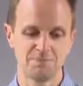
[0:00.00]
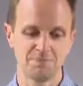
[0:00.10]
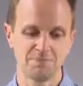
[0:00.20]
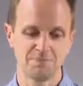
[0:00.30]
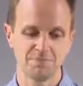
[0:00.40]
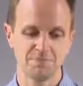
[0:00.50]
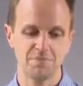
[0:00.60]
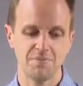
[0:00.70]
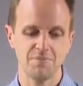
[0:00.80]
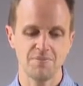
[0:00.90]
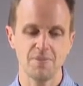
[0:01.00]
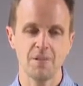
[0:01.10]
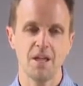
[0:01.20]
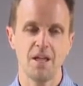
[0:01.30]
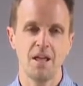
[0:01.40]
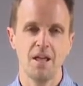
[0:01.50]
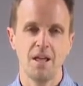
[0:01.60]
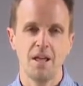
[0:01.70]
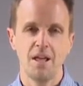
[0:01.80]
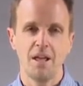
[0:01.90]

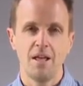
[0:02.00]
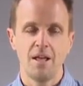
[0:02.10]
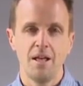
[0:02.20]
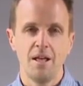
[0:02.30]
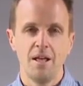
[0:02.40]
(no one is talking)